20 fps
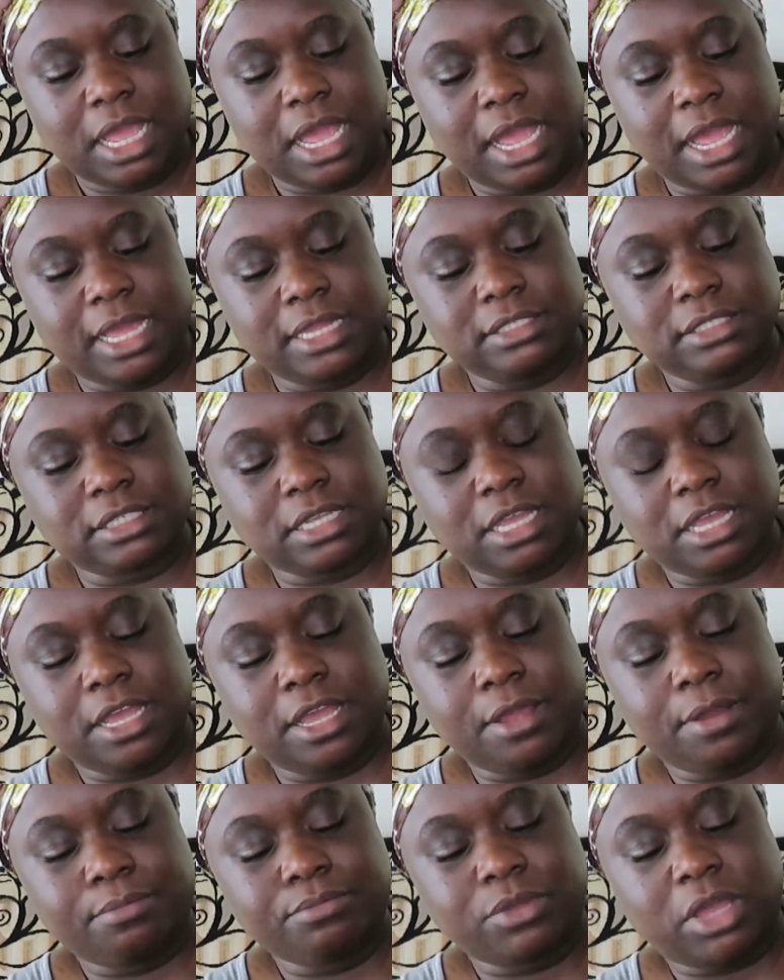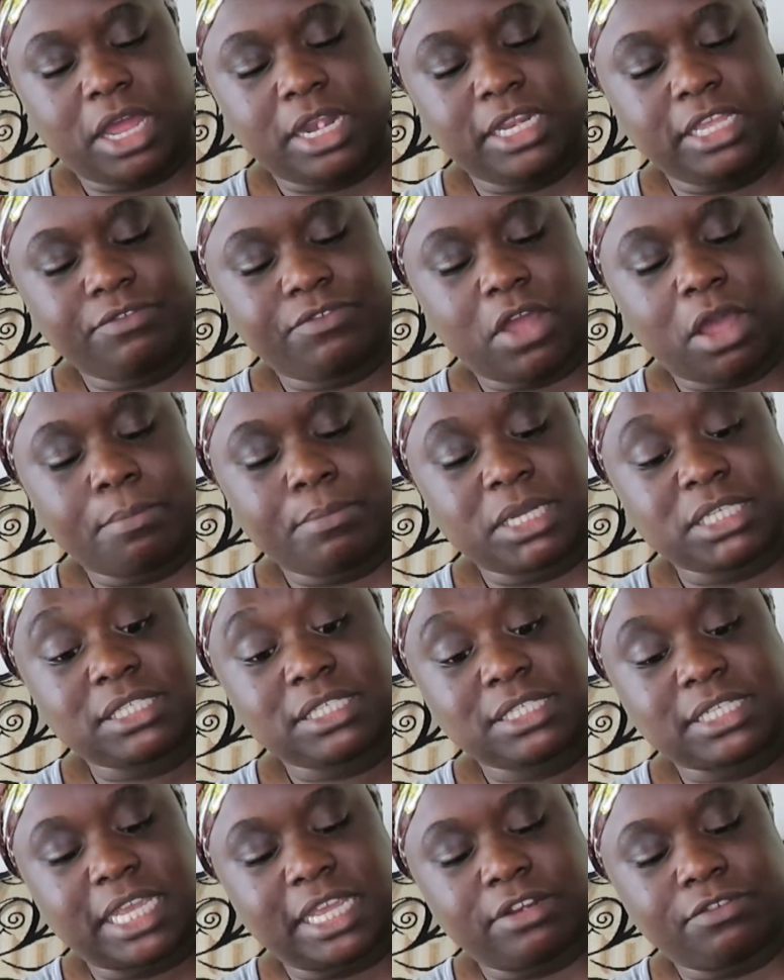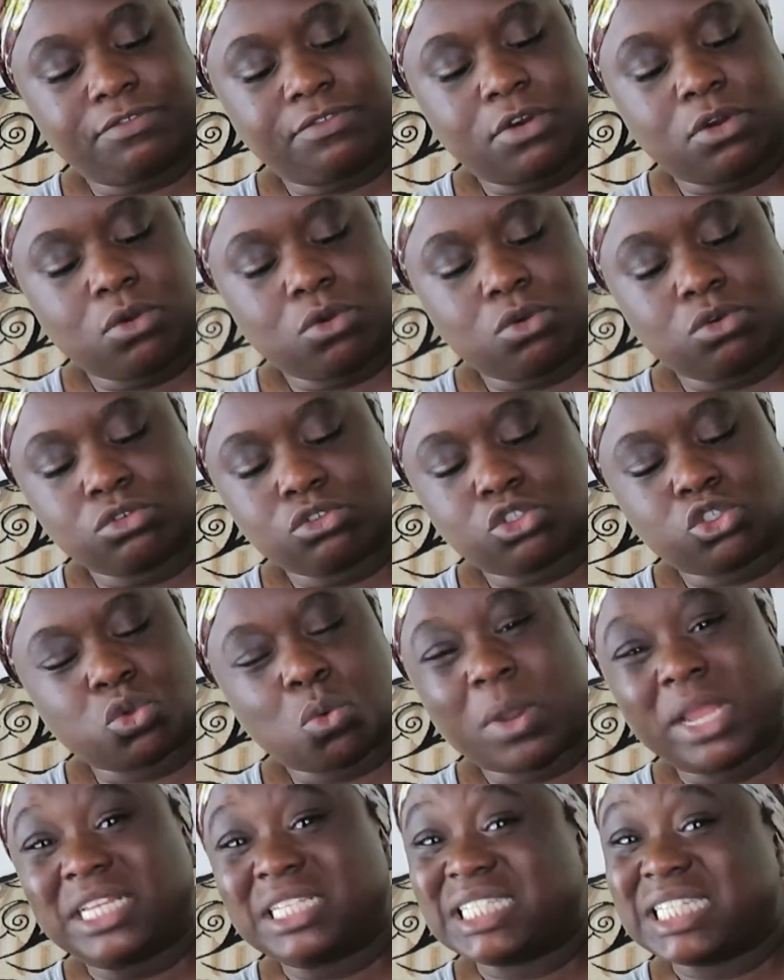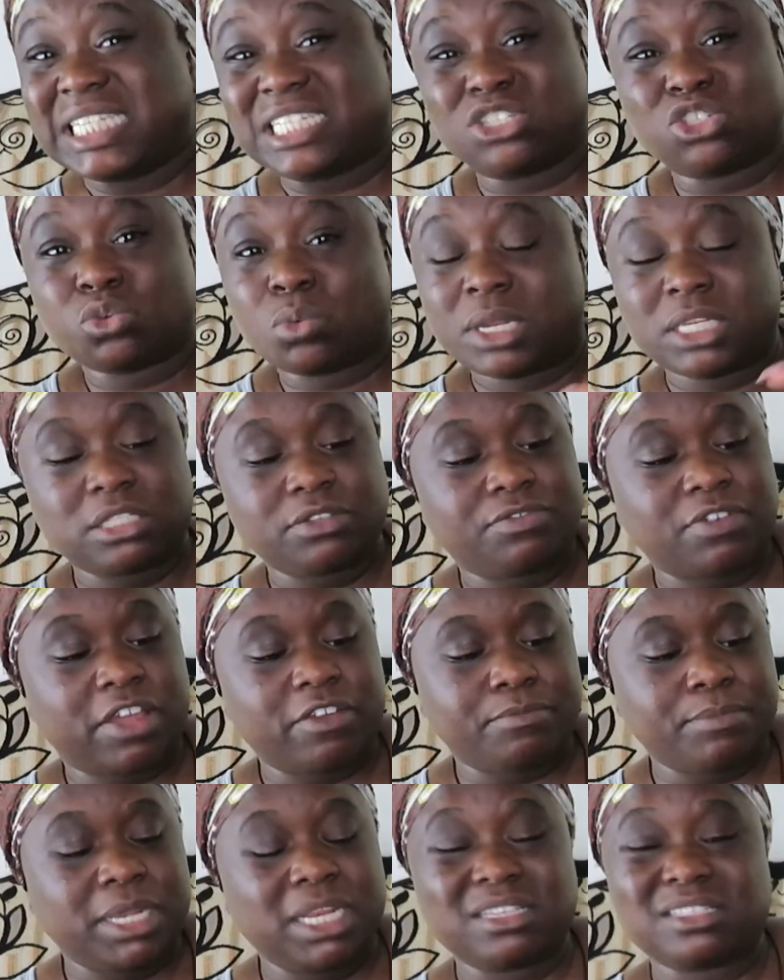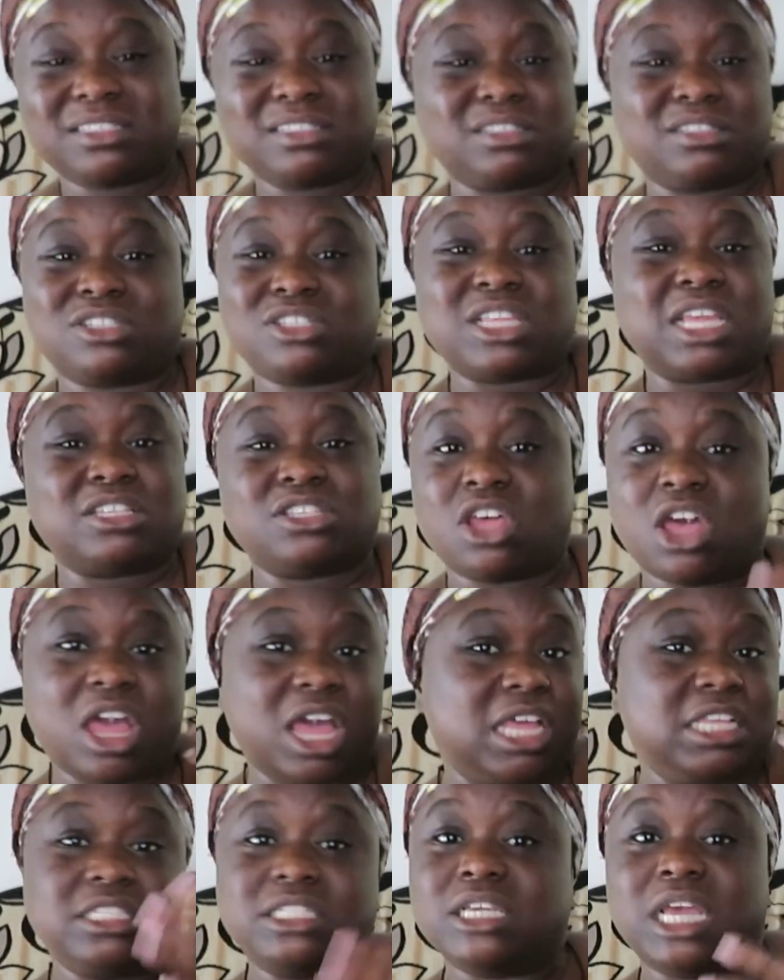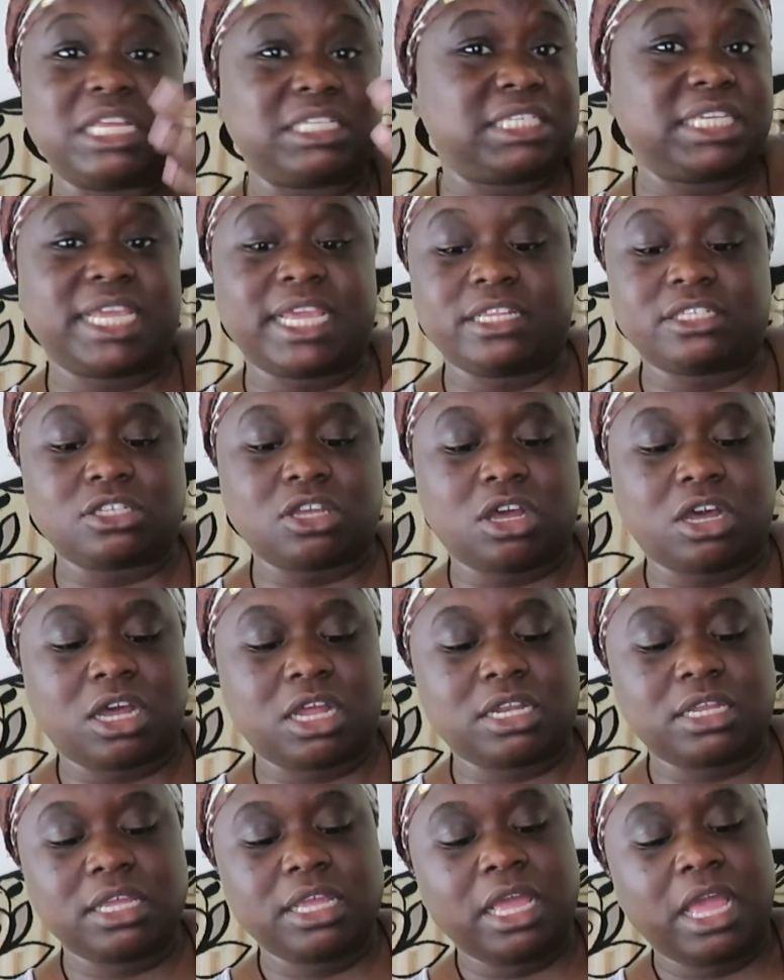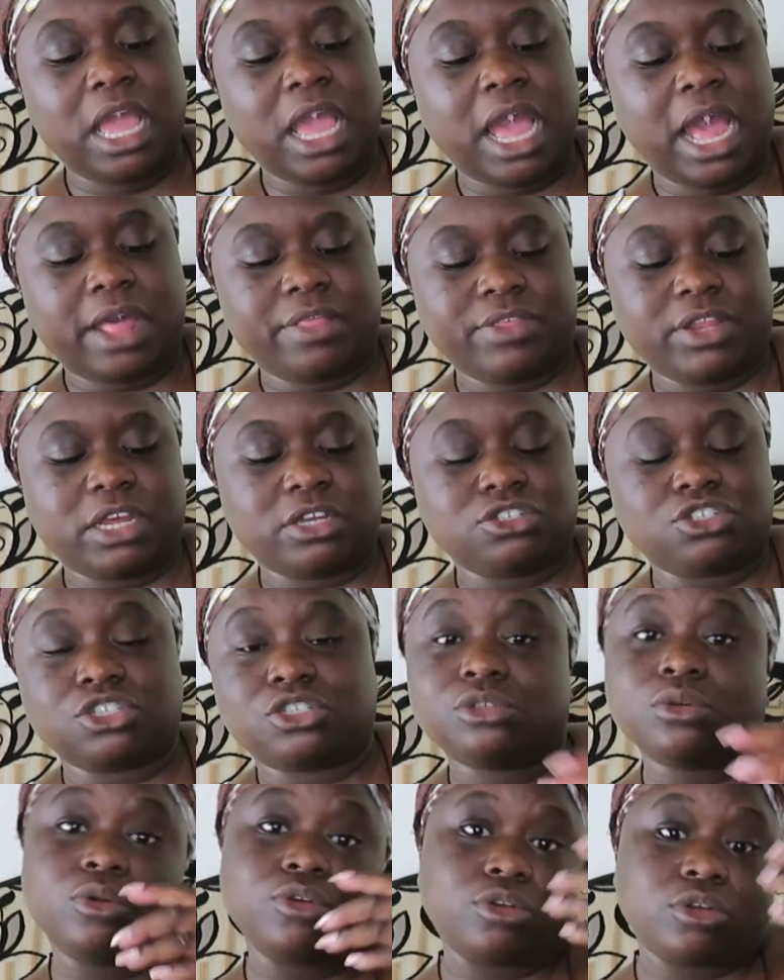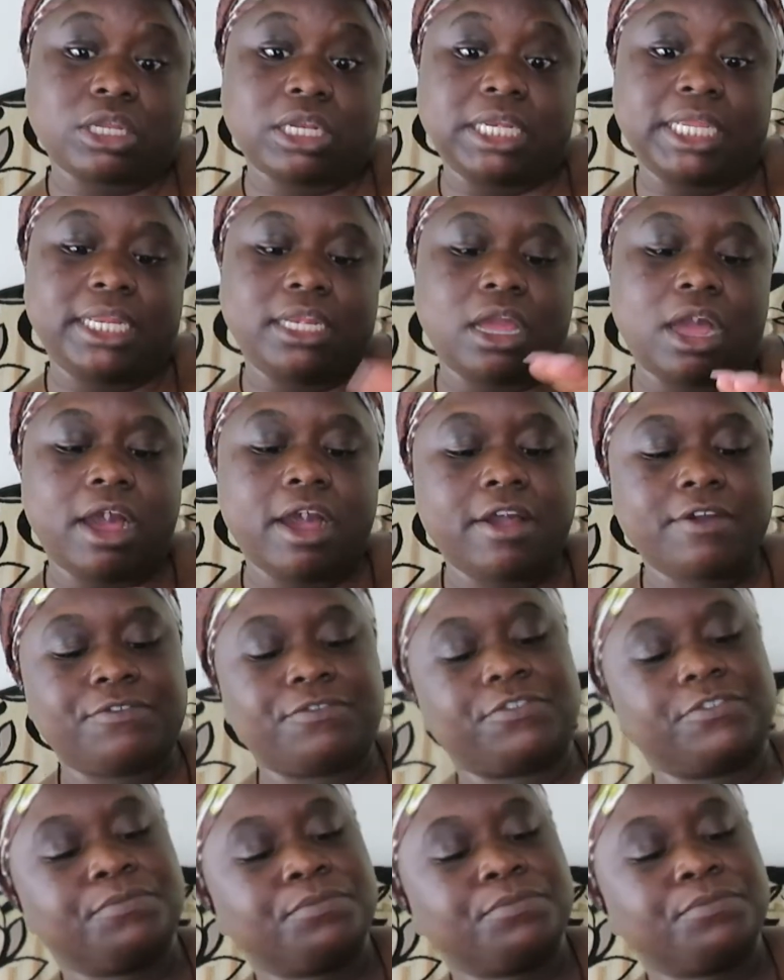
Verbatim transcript: And um, I leave it on my skin for about 20 to 25 minutes just like as, as it gets hard. And then I just clean it off.